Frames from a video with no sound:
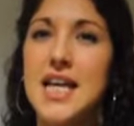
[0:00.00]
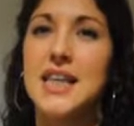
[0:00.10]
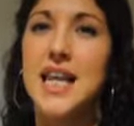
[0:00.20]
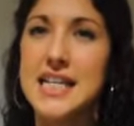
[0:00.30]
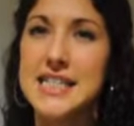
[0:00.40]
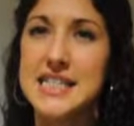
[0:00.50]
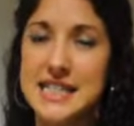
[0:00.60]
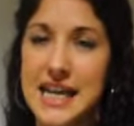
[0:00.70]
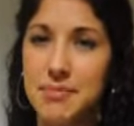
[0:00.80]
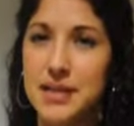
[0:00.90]
lice and
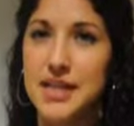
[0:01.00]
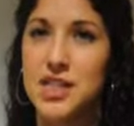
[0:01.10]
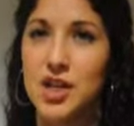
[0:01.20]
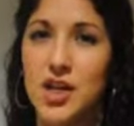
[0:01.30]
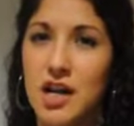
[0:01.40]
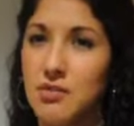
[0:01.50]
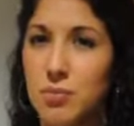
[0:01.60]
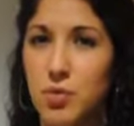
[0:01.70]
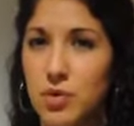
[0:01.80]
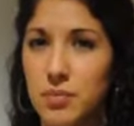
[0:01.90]
scabies are not a
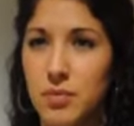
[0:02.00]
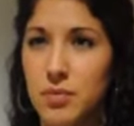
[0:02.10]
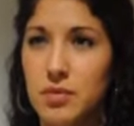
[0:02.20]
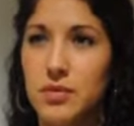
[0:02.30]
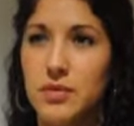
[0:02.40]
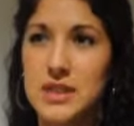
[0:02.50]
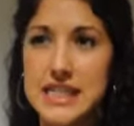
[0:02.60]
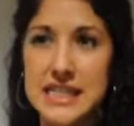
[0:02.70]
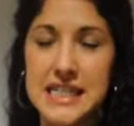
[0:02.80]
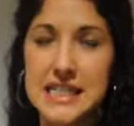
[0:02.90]
reportable
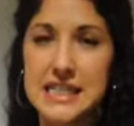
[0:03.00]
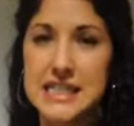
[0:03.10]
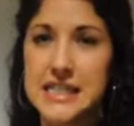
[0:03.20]
disease,